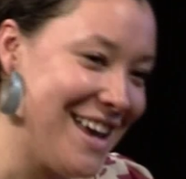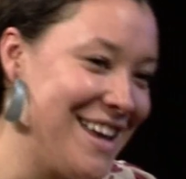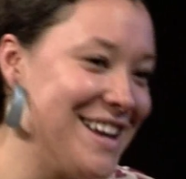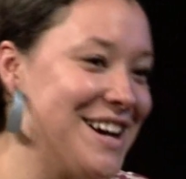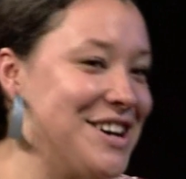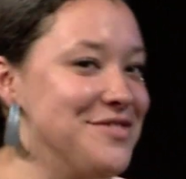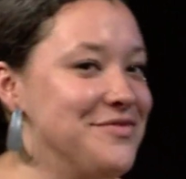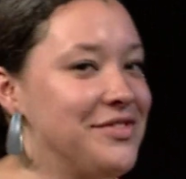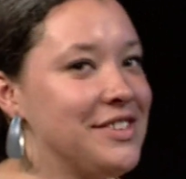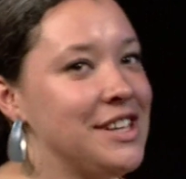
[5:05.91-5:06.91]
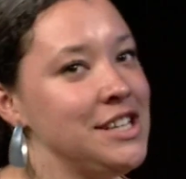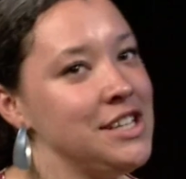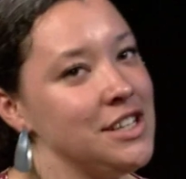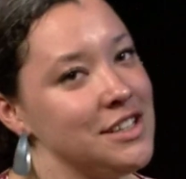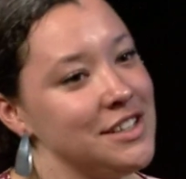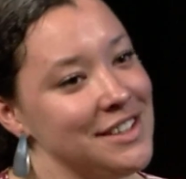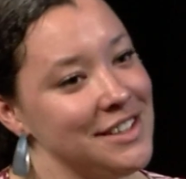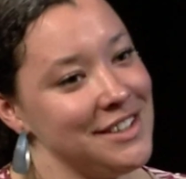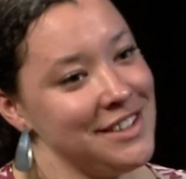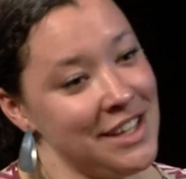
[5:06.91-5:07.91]
and um, he, I like your music.
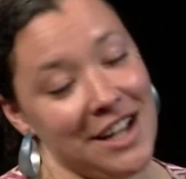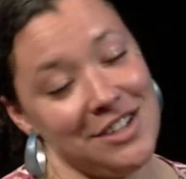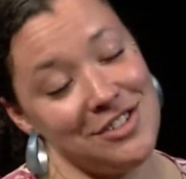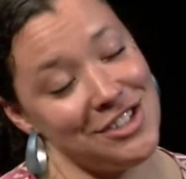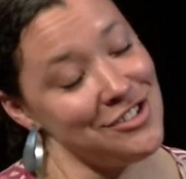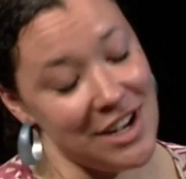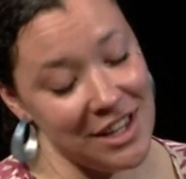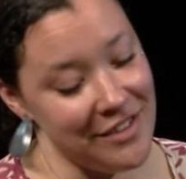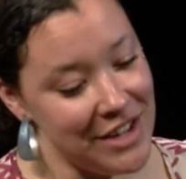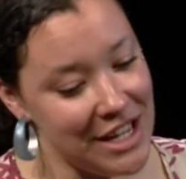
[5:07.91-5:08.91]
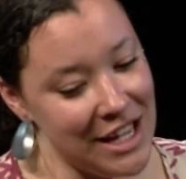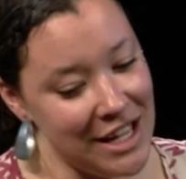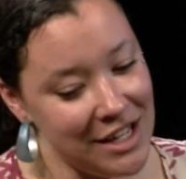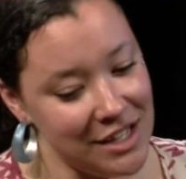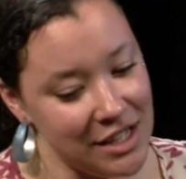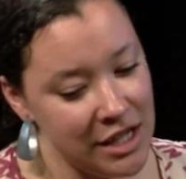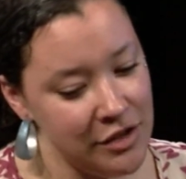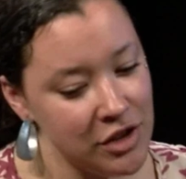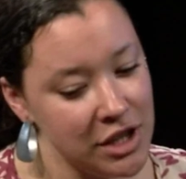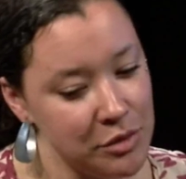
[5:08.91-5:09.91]
Yeah, I do too. I love it. And he
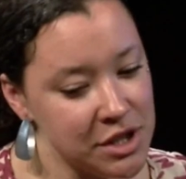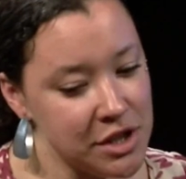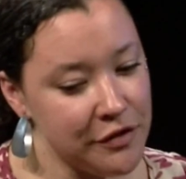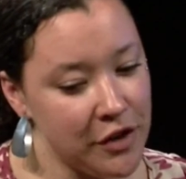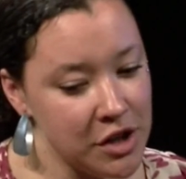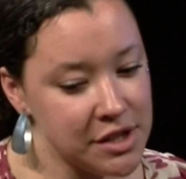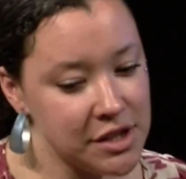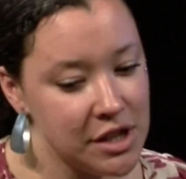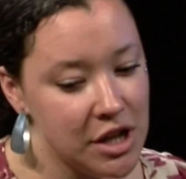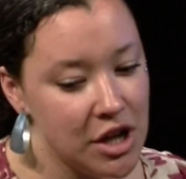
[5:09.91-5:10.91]
really was the first